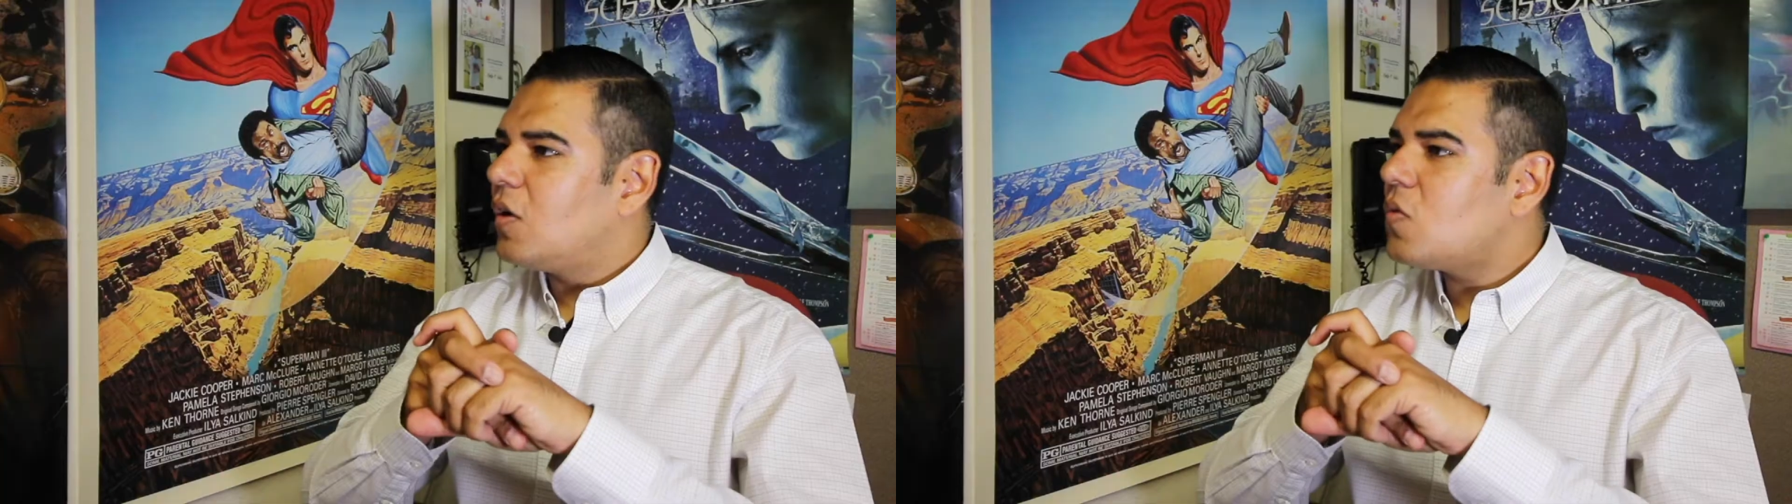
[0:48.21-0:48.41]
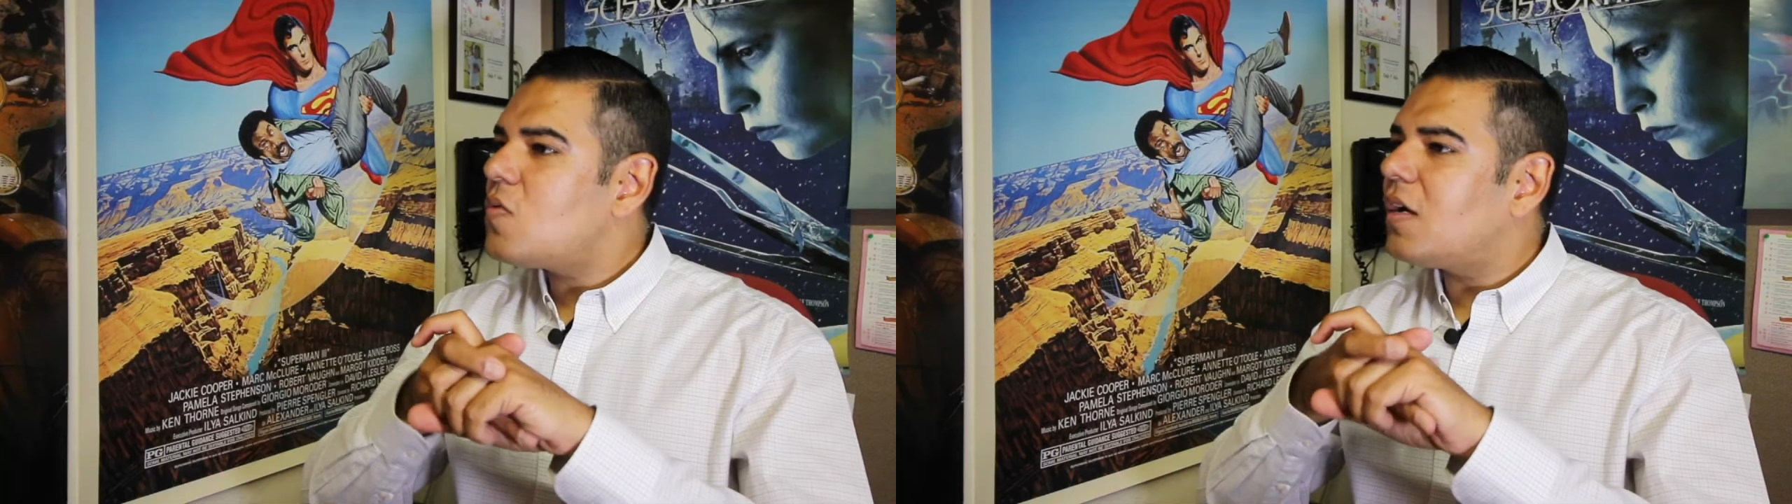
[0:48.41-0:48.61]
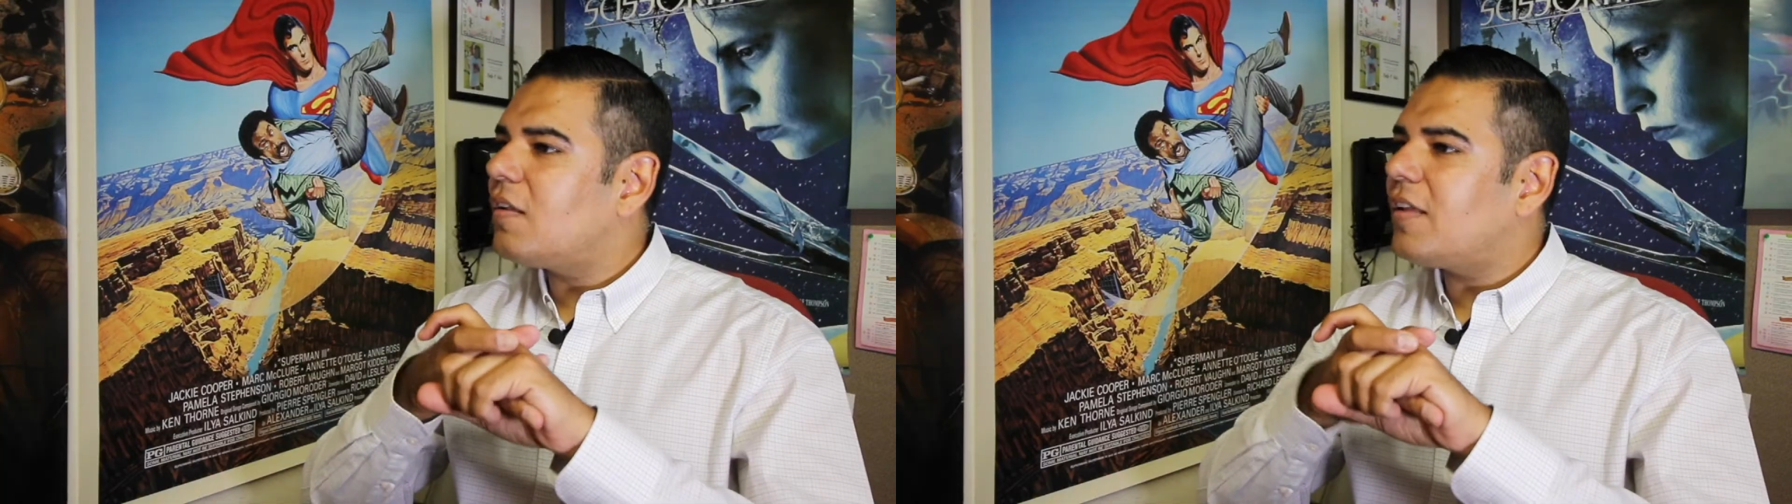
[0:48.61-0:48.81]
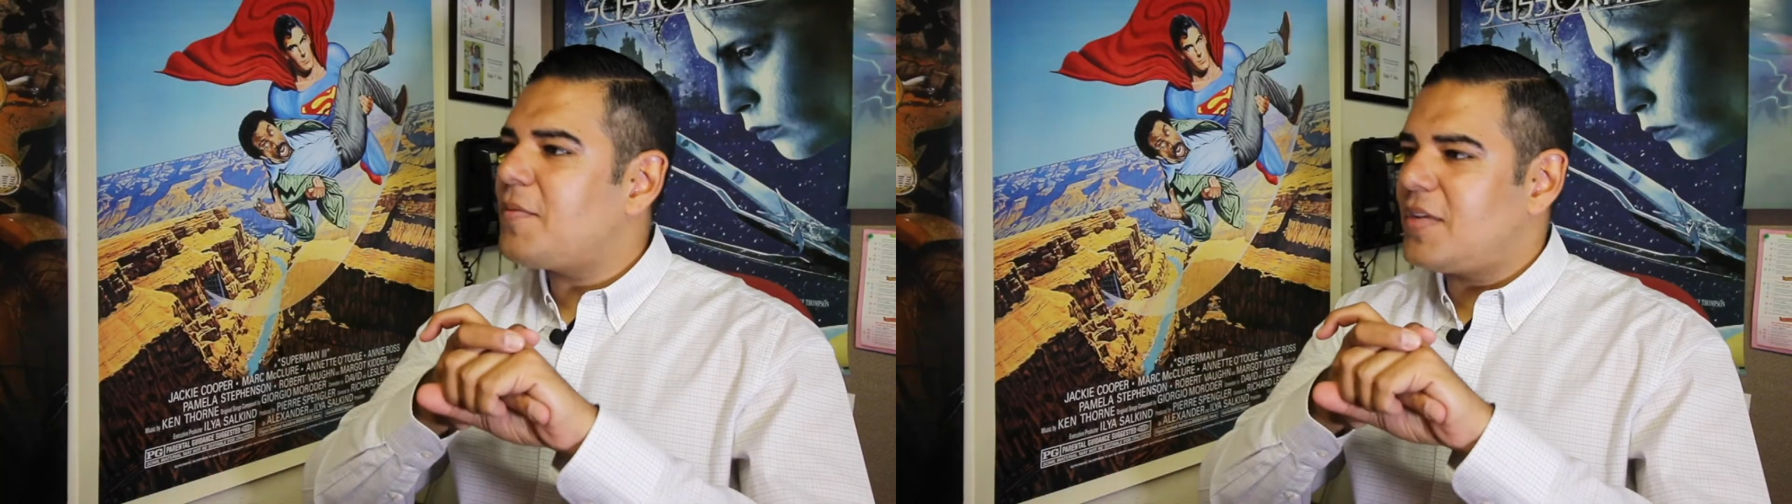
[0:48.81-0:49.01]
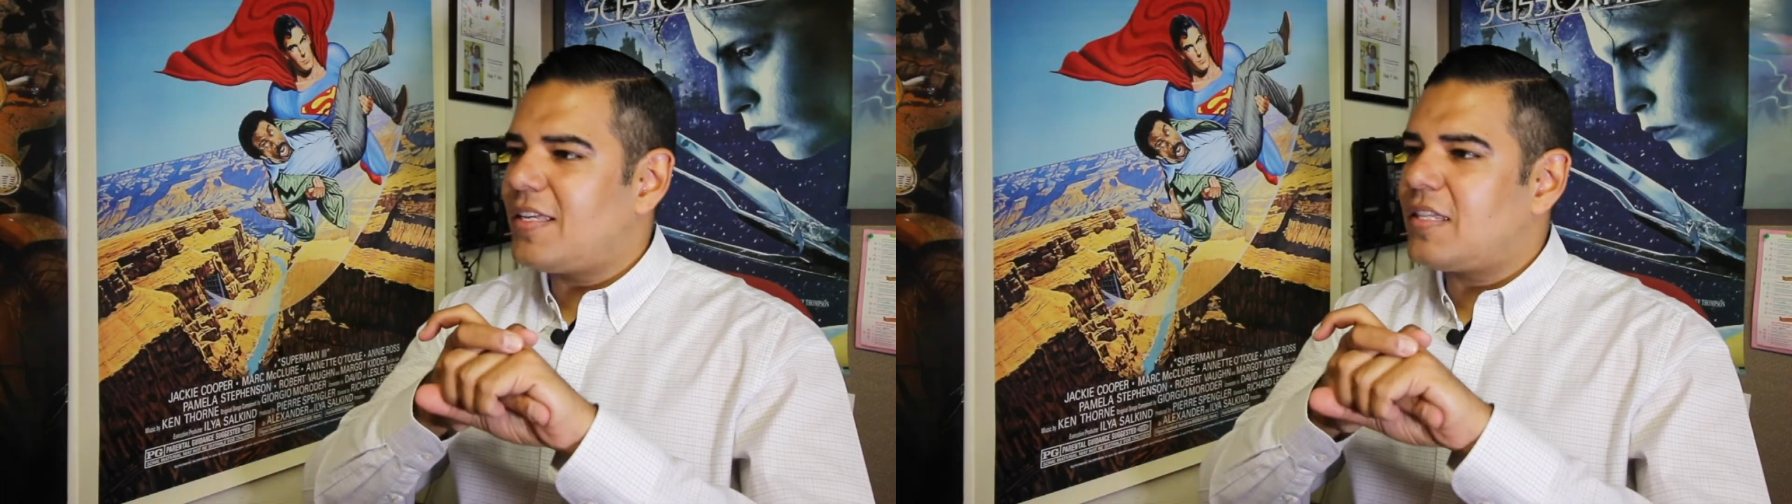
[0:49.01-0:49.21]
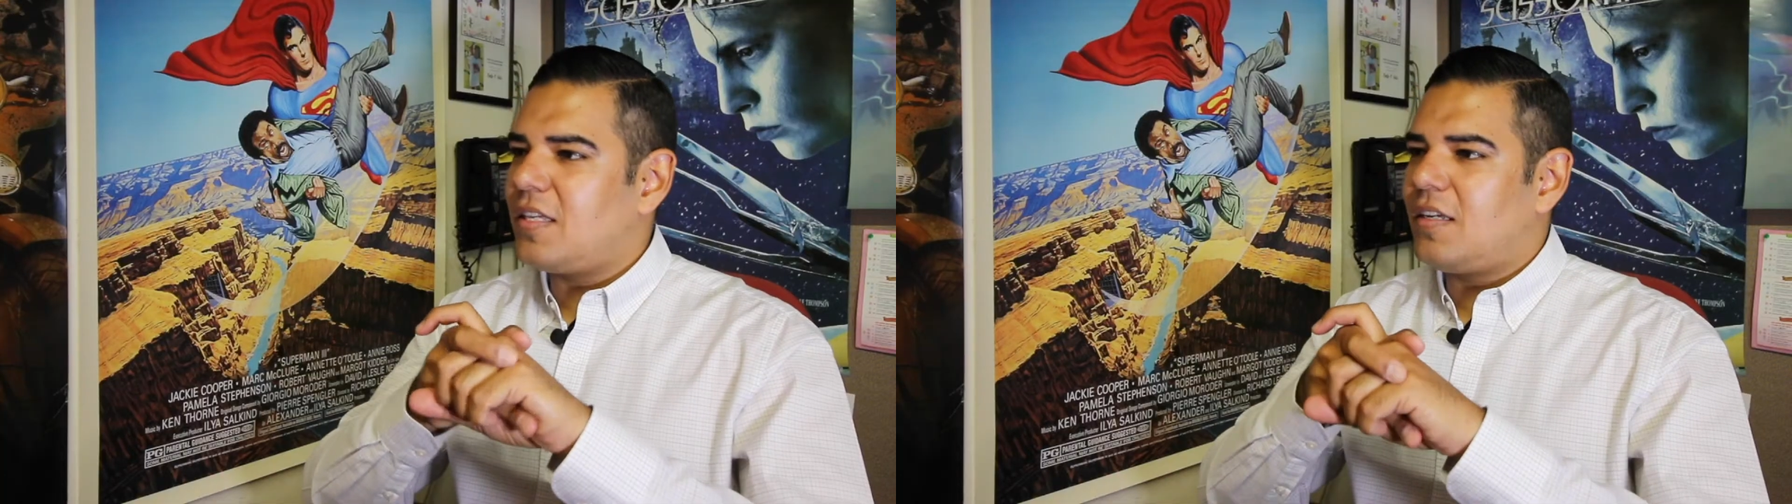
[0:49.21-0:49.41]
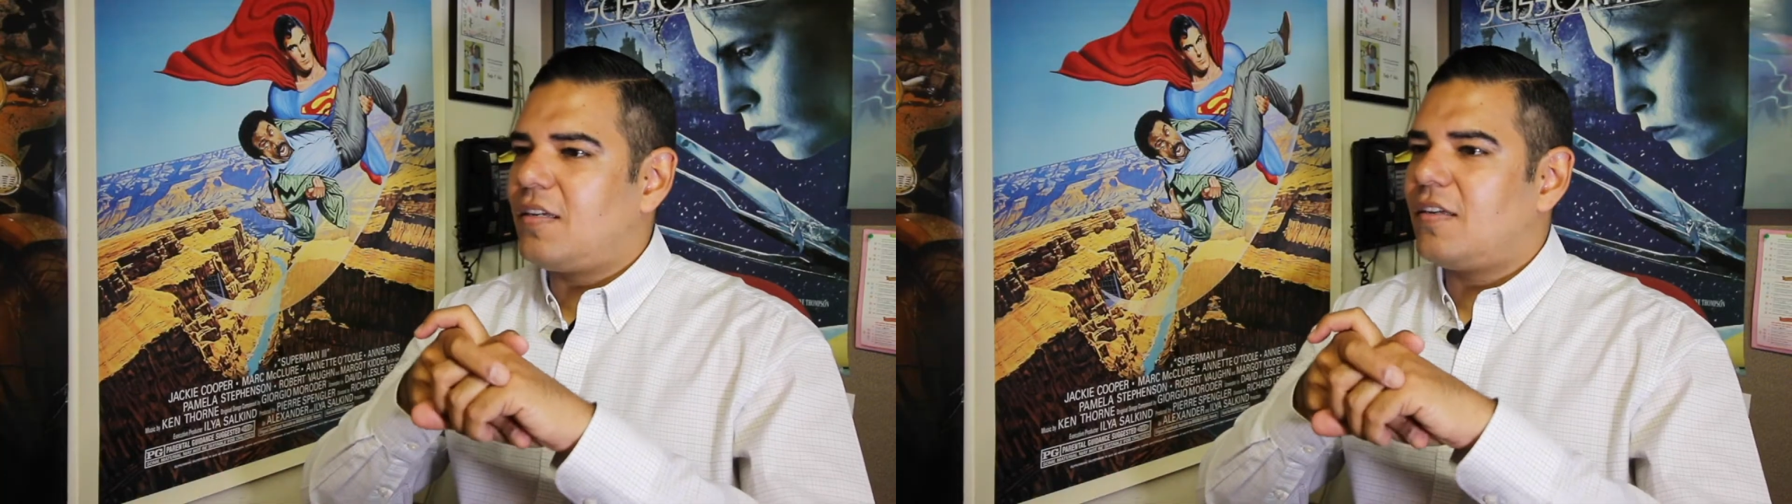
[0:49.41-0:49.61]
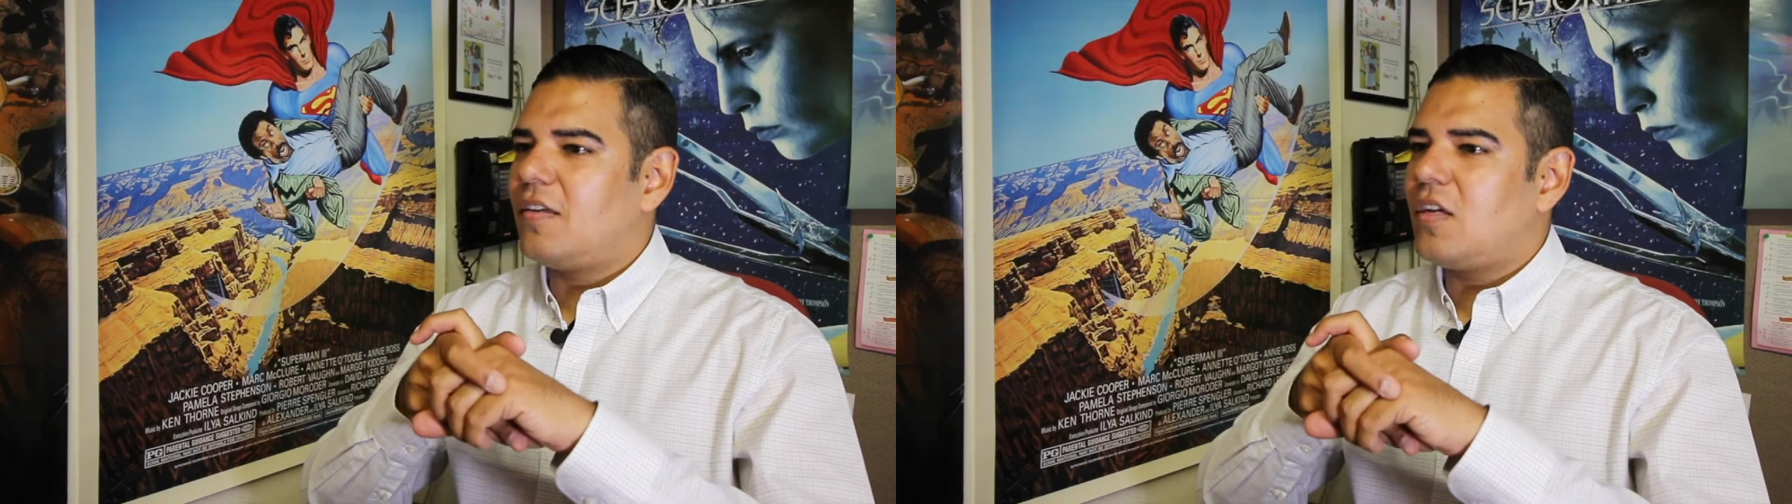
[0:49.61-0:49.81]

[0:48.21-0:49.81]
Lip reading: Well, I think